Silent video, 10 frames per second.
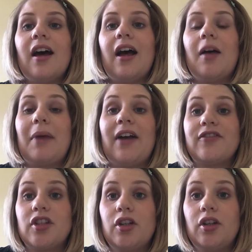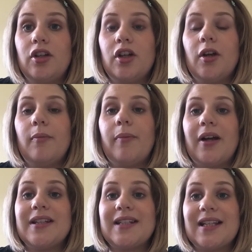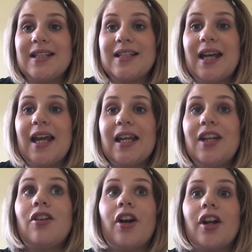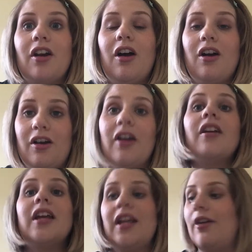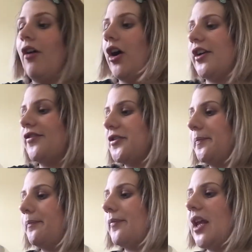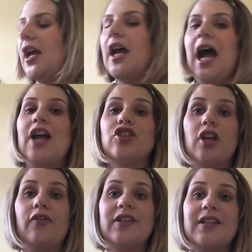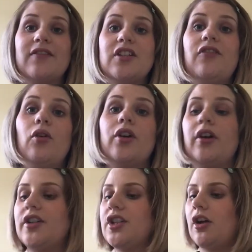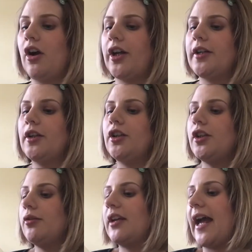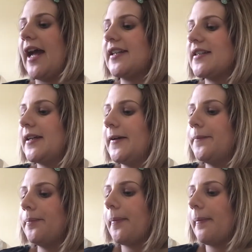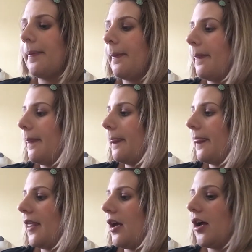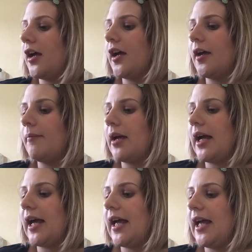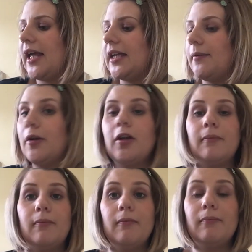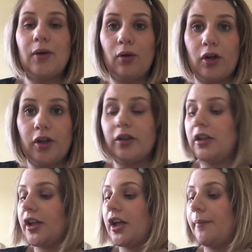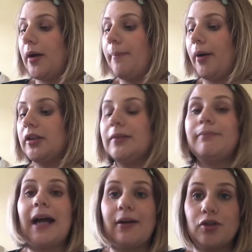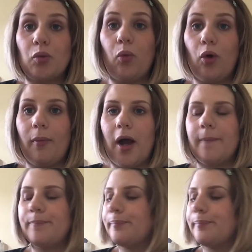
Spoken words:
afternoon. By Saturday, 9 o'clock, it arrived. So for $74.99, you get a milk, like a bottle and pouch warmer.